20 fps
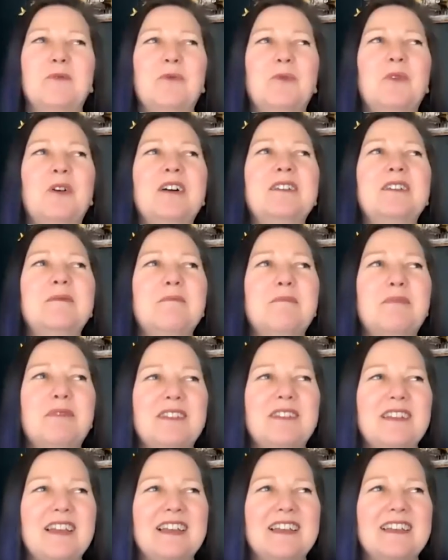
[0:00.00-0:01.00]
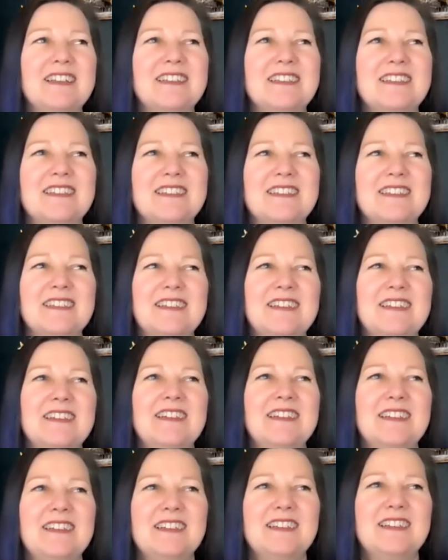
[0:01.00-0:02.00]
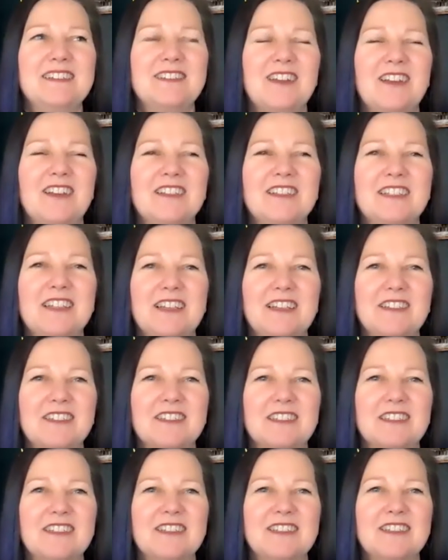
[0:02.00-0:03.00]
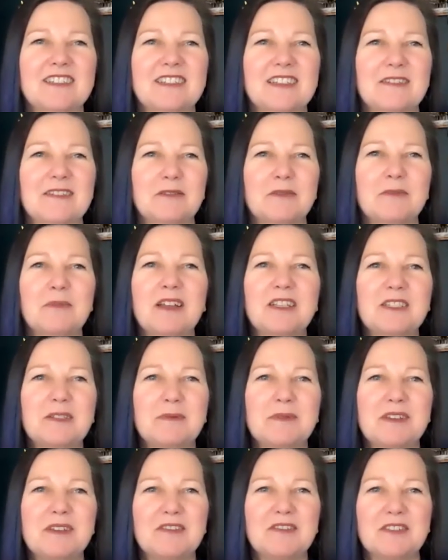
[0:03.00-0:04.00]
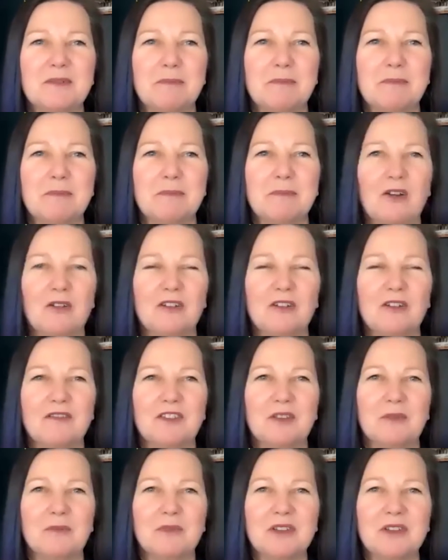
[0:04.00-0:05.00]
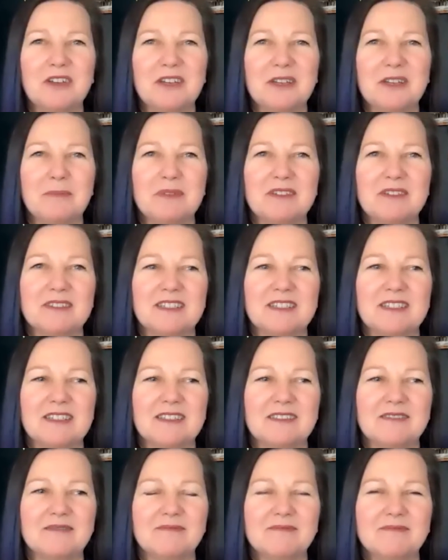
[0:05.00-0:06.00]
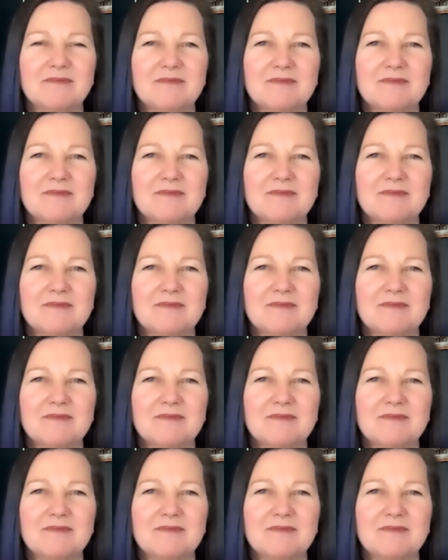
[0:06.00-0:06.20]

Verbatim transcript: one place in Los Angeles that reminds me of the power of community building.